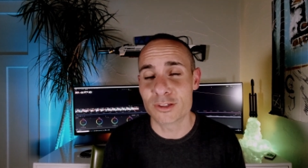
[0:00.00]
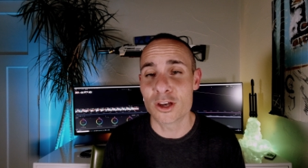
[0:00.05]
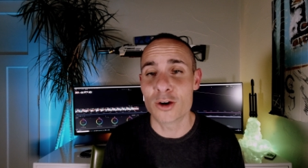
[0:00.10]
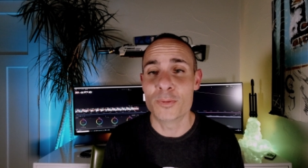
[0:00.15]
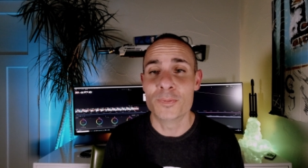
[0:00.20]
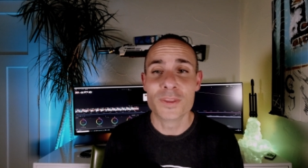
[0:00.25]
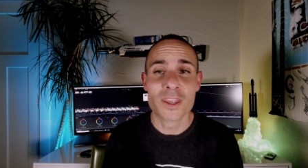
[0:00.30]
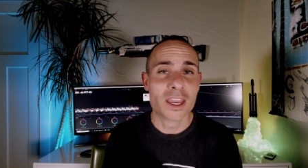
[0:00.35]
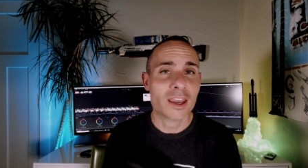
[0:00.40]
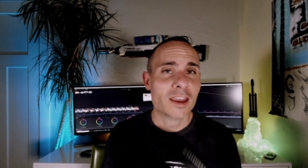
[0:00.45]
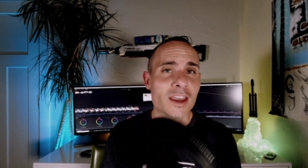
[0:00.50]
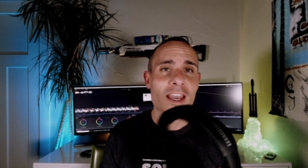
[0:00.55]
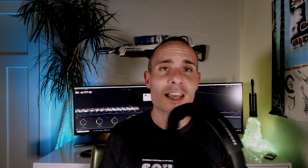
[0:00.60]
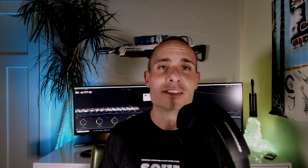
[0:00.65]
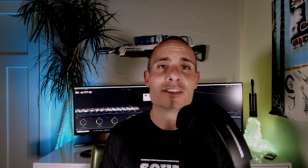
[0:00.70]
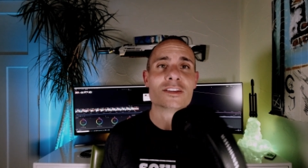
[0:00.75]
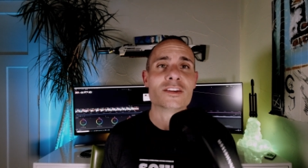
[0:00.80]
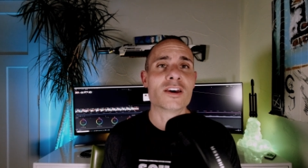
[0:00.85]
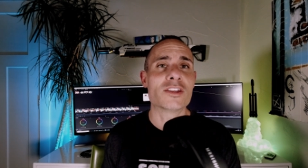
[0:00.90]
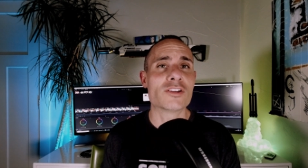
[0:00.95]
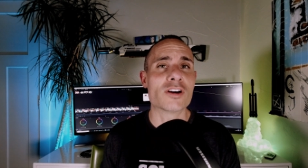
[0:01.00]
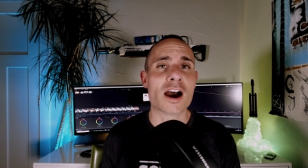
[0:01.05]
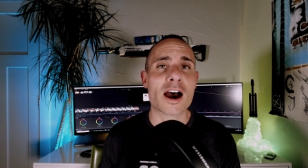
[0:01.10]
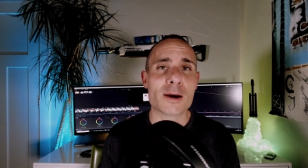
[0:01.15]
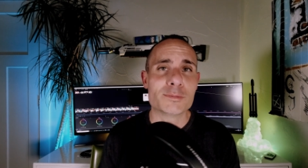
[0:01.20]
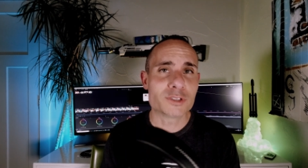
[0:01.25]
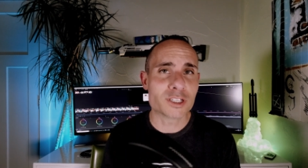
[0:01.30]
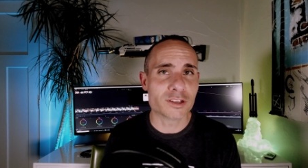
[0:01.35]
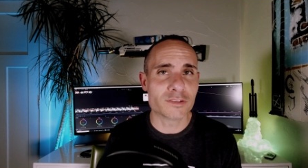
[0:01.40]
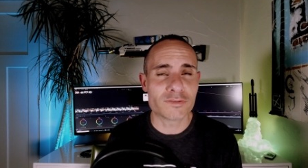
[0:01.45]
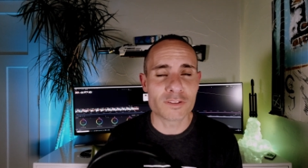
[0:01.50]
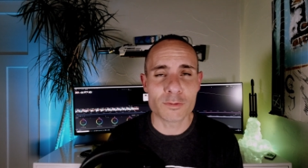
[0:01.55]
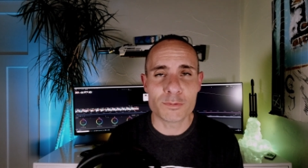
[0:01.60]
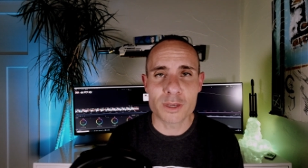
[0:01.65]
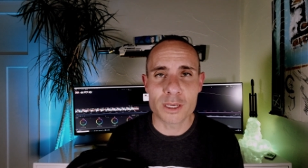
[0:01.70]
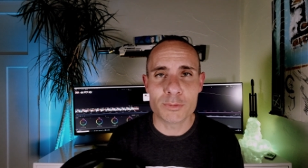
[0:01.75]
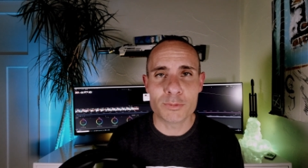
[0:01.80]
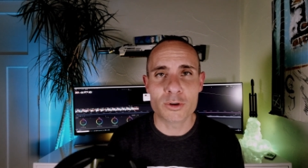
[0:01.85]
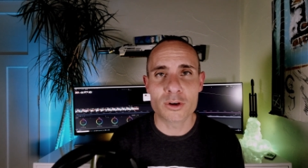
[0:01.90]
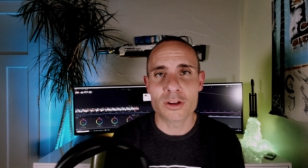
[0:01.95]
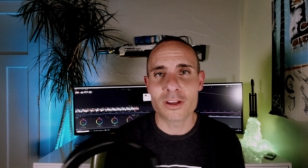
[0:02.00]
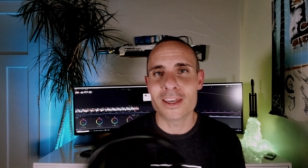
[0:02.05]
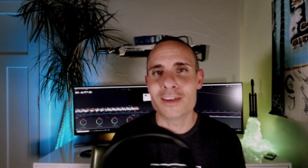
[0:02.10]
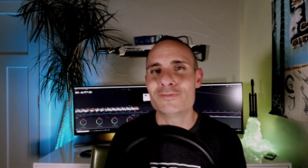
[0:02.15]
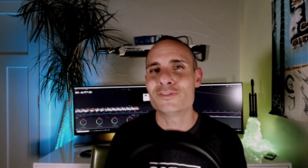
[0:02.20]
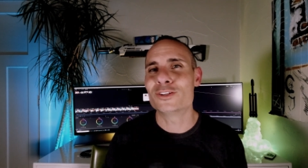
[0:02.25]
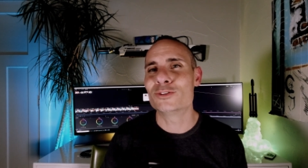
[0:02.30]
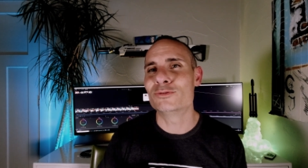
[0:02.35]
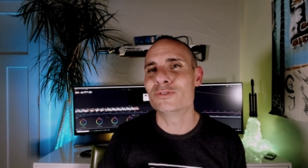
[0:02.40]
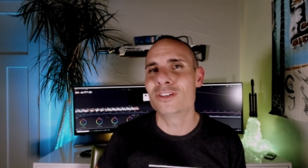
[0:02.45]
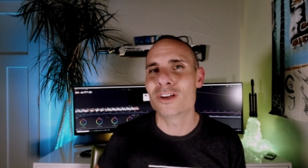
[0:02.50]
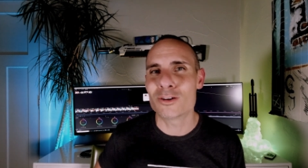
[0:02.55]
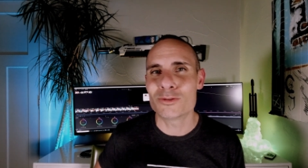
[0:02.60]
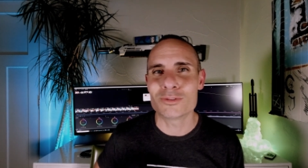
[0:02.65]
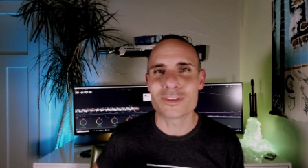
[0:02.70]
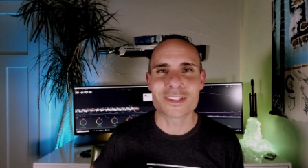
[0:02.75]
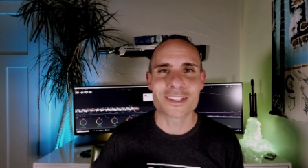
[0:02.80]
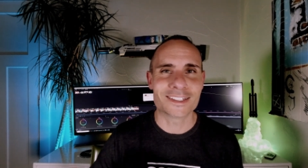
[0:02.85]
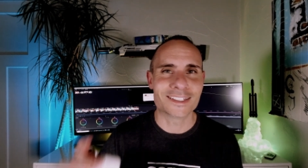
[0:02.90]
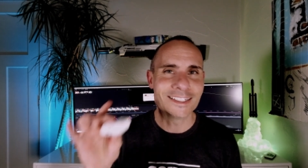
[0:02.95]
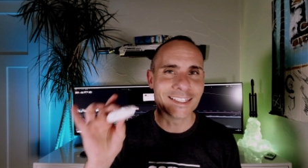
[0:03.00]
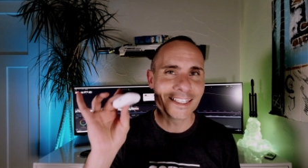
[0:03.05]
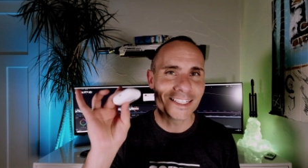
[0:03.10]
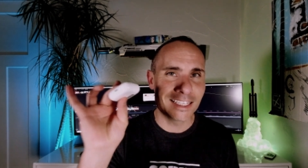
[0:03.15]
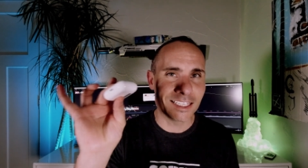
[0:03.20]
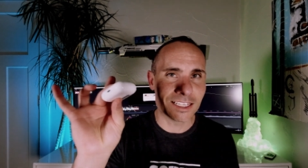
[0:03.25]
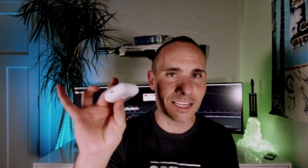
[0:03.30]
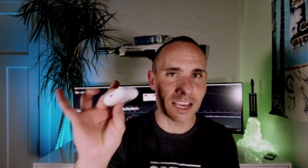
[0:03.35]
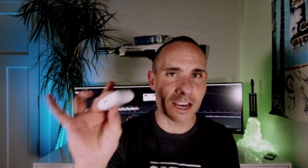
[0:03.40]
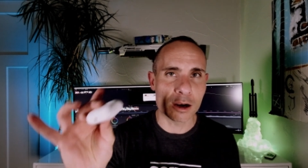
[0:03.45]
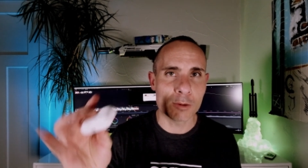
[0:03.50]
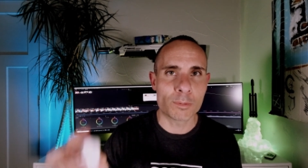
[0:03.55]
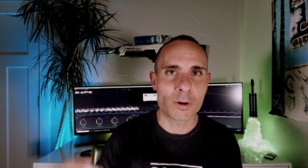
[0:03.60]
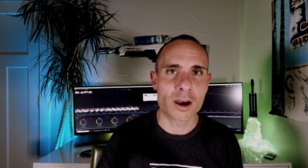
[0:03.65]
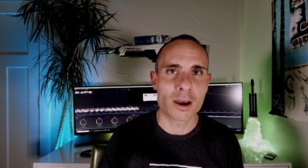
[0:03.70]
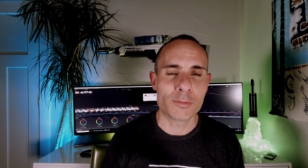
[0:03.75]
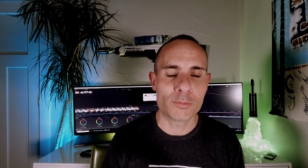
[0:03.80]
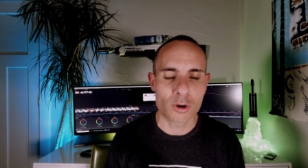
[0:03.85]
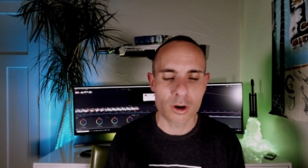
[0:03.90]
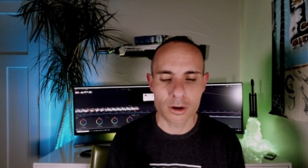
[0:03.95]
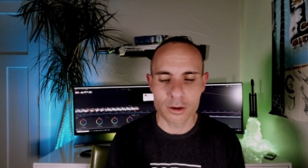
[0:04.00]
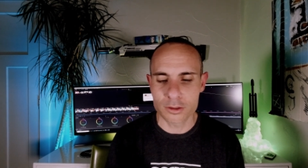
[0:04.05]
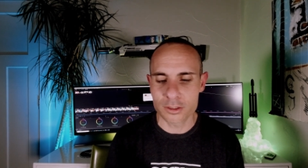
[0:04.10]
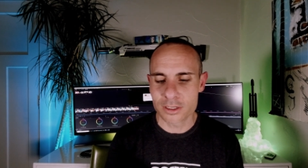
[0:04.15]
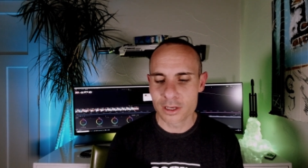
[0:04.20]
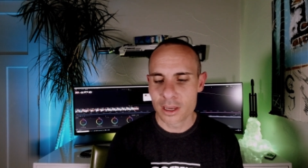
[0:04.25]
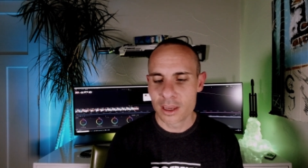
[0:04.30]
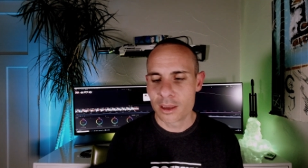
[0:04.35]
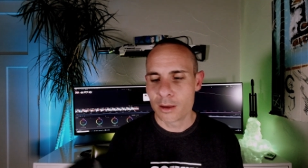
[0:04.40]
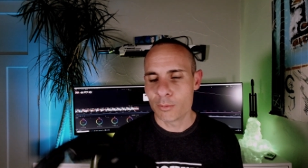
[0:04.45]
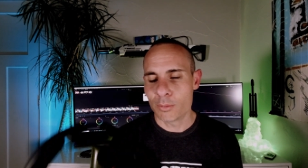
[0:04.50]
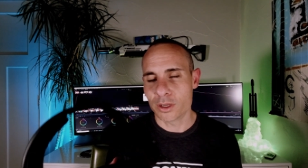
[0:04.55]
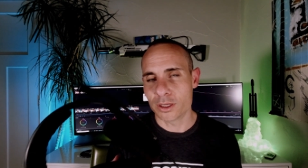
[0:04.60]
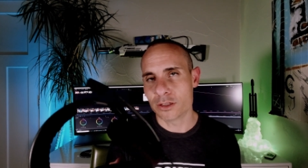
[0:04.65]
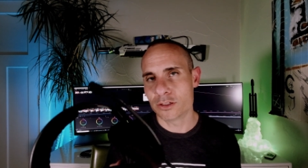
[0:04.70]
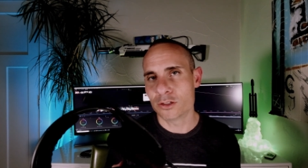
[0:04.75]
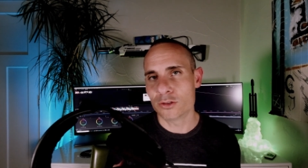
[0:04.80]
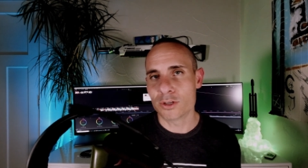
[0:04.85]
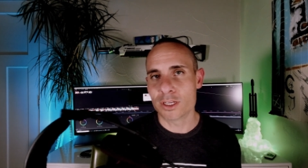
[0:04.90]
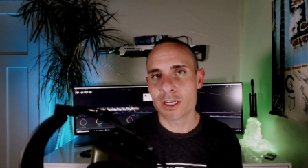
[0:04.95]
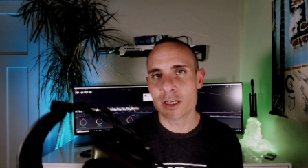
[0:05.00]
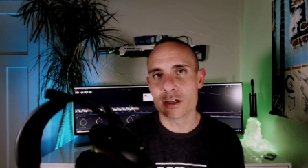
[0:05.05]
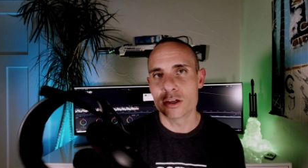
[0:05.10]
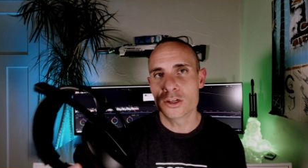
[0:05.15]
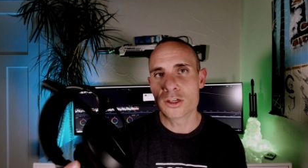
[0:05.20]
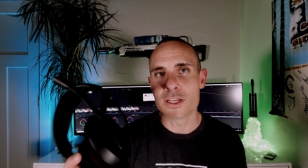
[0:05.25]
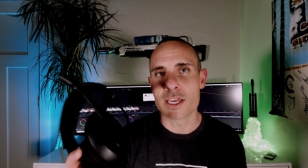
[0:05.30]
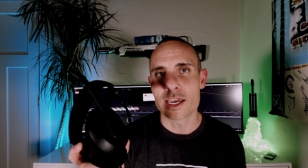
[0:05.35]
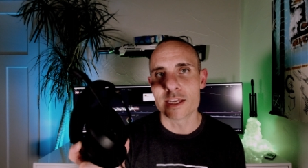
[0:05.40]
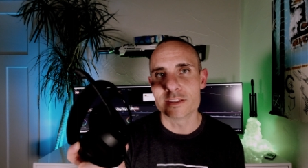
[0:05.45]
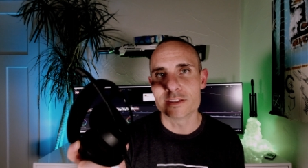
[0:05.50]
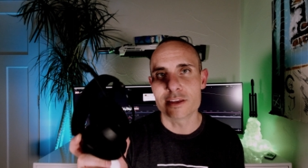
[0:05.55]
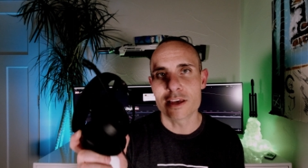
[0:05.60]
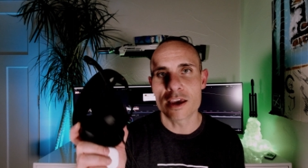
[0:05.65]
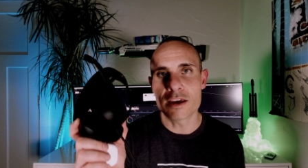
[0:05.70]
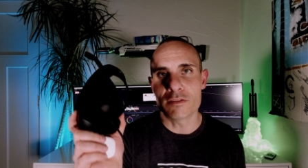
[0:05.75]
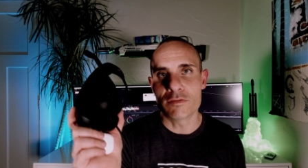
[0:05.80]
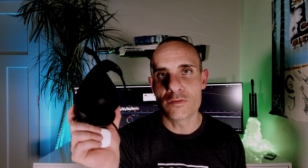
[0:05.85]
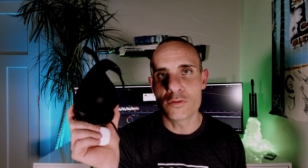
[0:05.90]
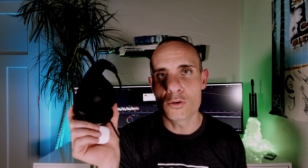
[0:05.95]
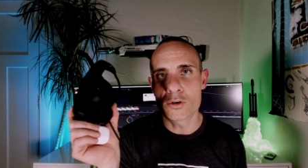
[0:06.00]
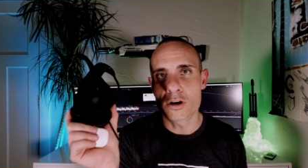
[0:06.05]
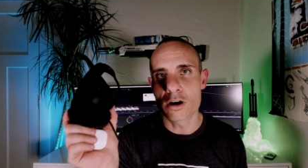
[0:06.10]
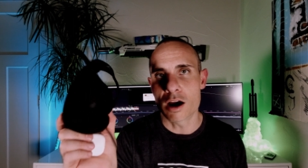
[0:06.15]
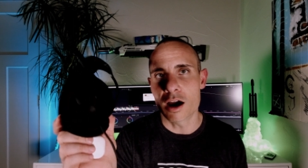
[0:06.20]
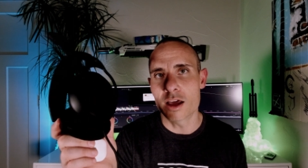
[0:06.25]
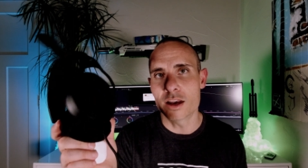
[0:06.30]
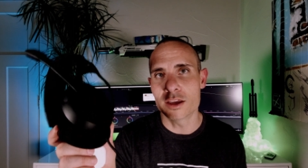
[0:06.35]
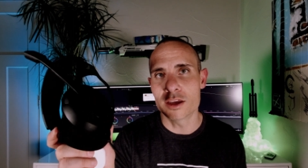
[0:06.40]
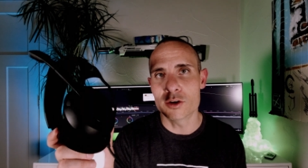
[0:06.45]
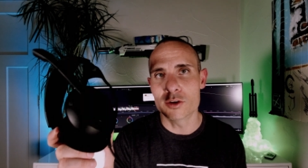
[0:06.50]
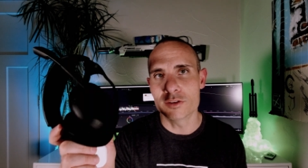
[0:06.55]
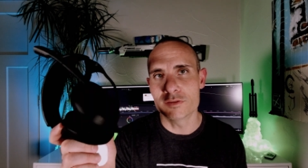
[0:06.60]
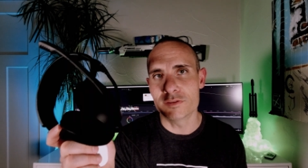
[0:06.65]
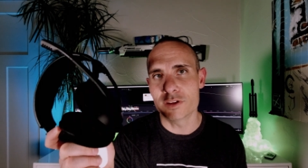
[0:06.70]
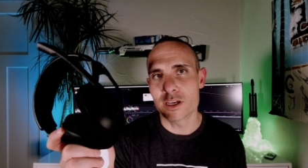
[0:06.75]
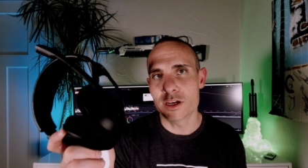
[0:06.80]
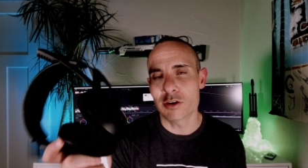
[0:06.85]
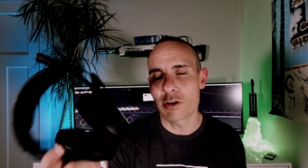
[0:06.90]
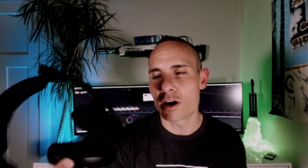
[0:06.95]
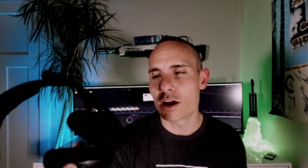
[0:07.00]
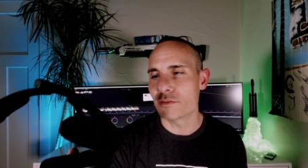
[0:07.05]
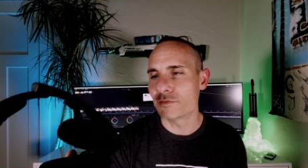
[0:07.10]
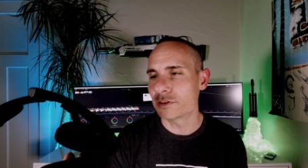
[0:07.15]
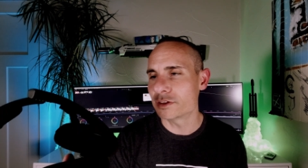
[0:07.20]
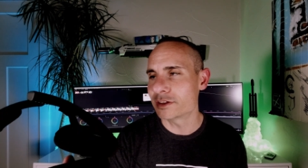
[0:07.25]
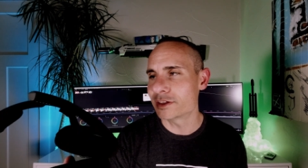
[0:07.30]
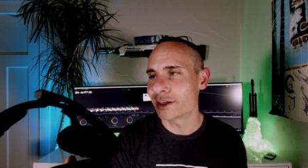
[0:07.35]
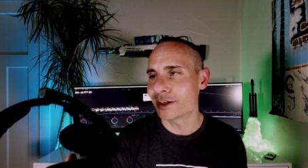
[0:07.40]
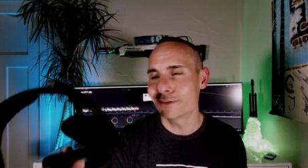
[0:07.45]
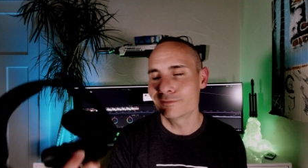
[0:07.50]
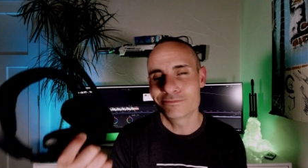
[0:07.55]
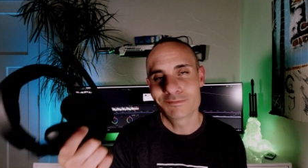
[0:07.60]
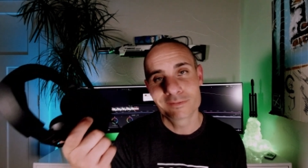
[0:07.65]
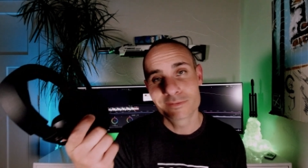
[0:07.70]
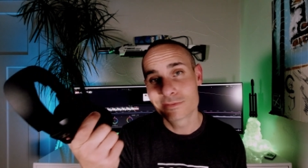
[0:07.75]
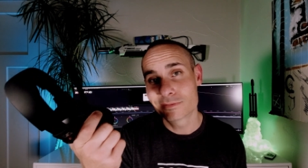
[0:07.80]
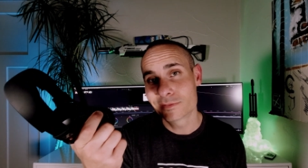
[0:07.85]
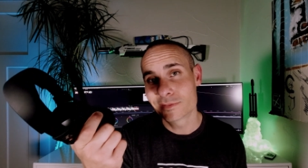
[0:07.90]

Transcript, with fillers: So it's another option for people if you don't need AirPod Pros, but you do need a good headset for audio and video conferencing.